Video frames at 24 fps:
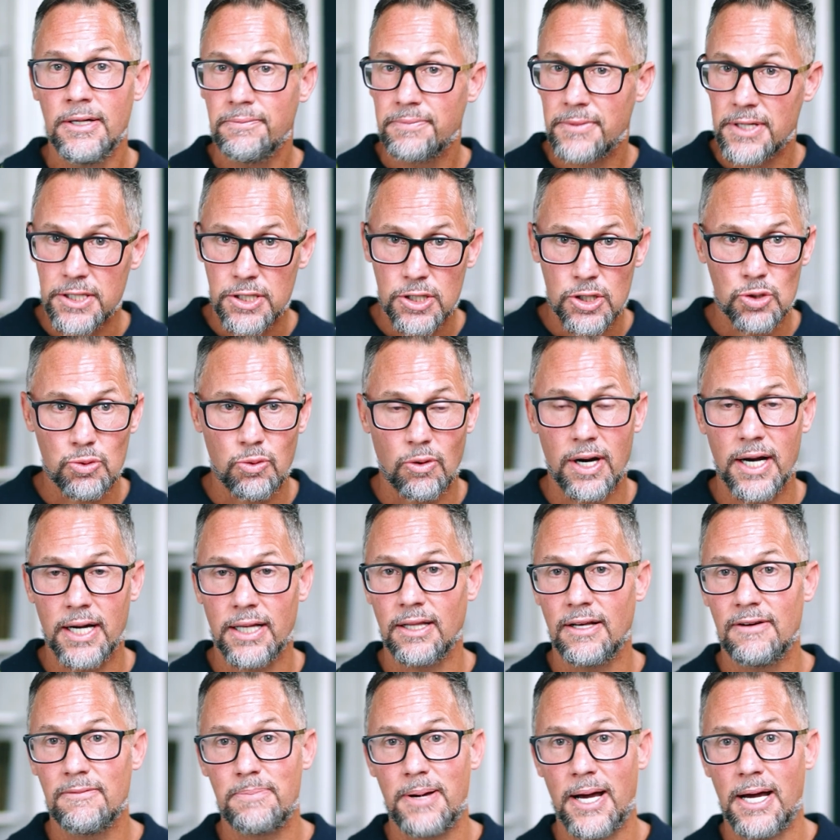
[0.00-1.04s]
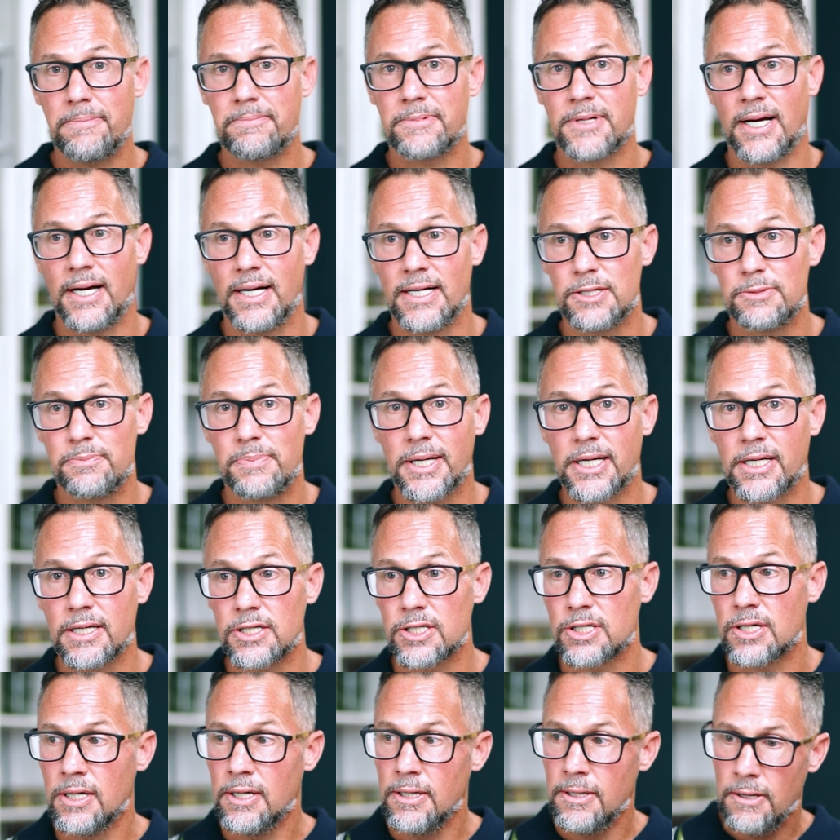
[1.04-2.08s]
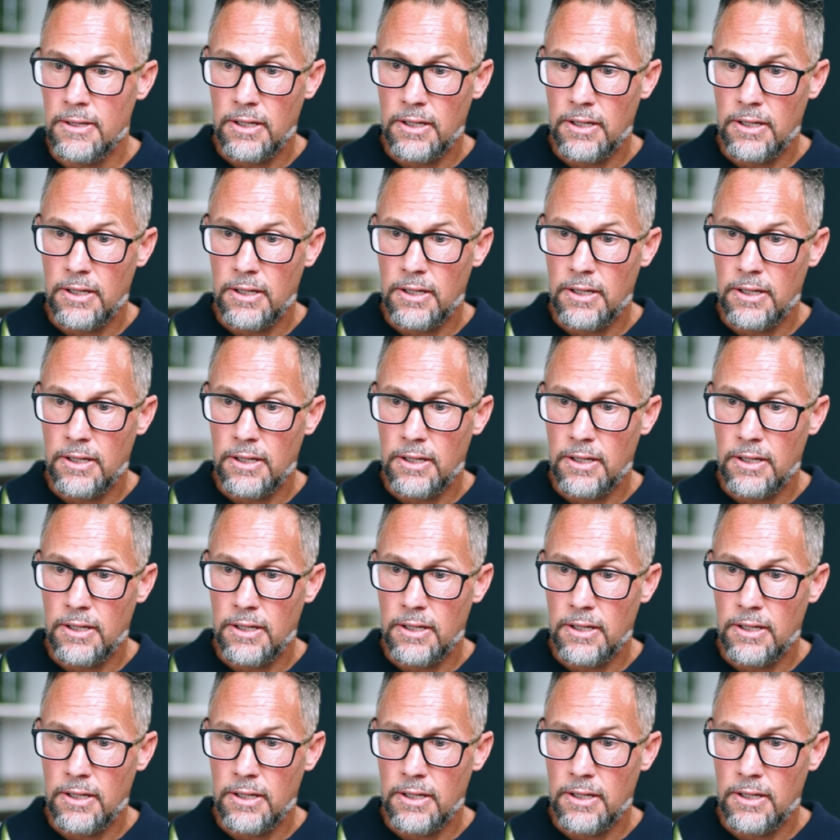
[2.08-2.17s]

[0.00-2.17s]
This is where I love peptides because